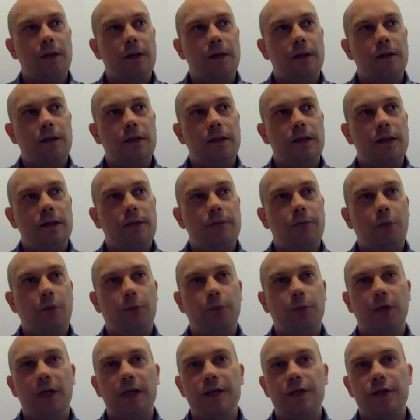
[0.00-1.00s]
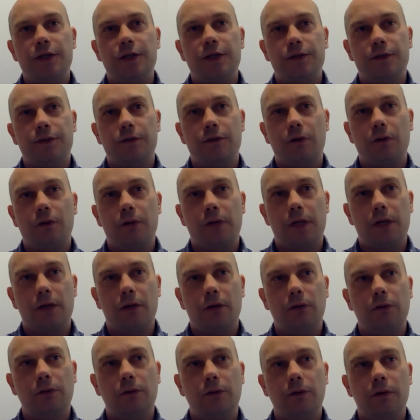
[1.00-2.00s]
The population is growing
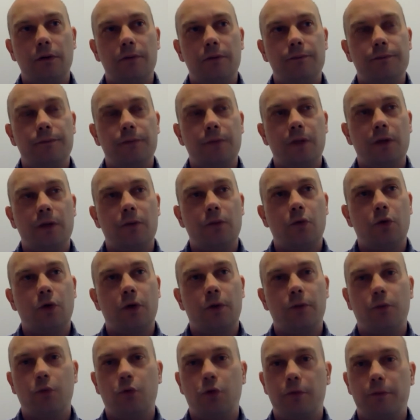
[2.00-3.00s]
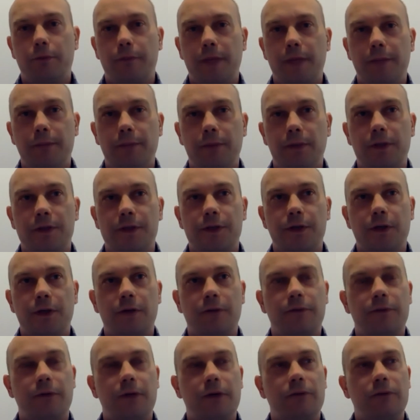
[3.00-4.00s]
older. More and more people are
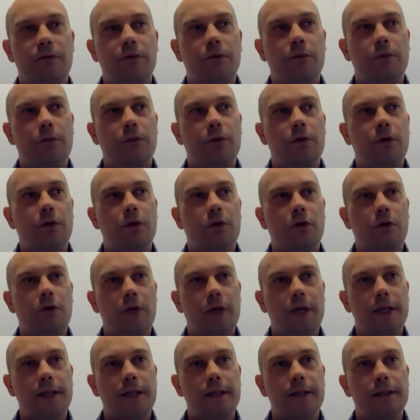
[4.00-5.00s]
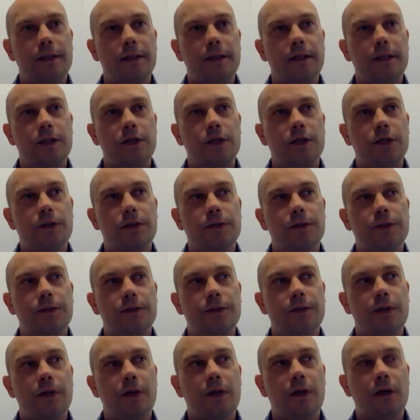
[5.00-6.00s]
suffering from chronic
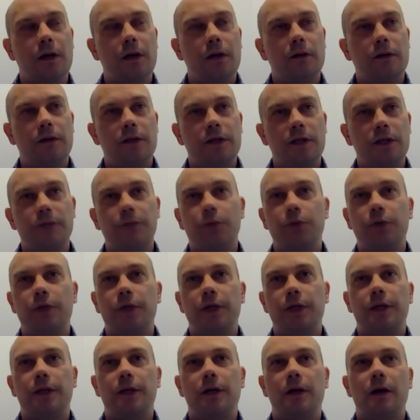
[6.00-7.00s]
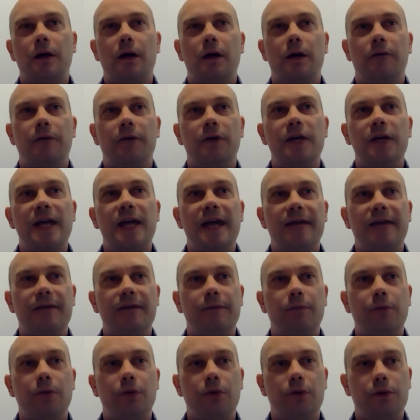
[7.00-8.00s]
conditions. This is putting a very
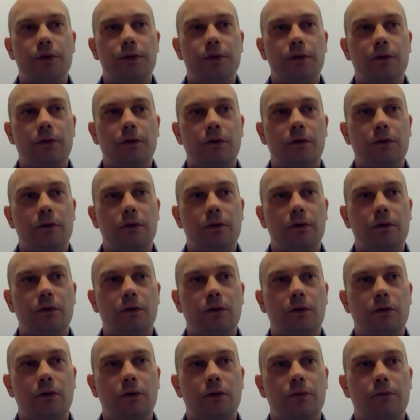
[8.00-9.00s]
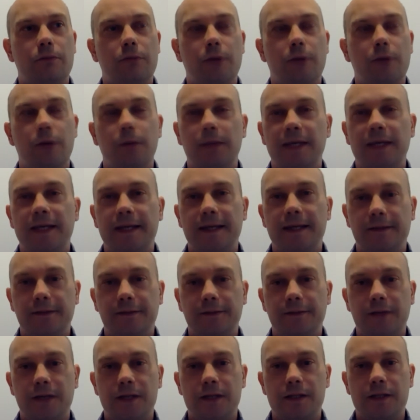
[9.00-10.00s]
heavy burden on public
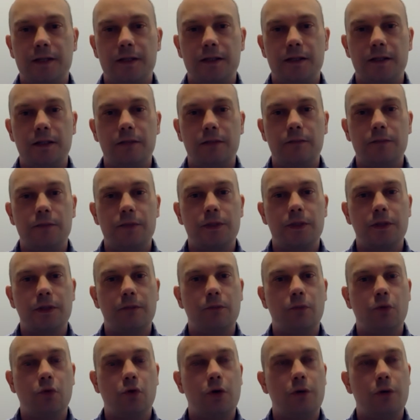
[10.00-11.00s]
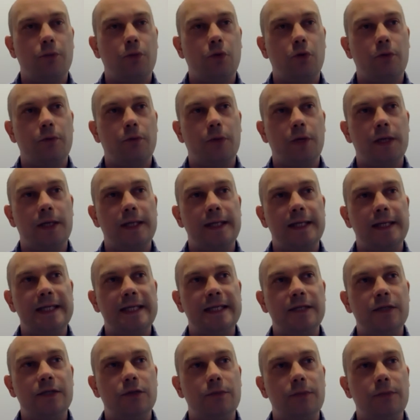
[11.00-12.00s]
healthcare systems, and more money
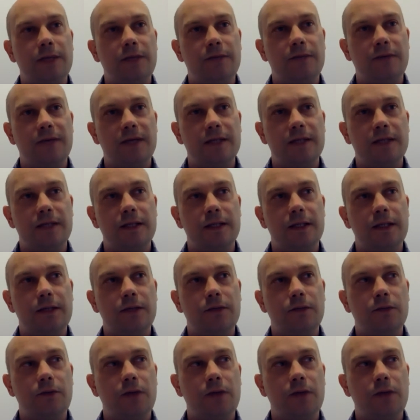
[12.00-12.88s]
needs to be invested into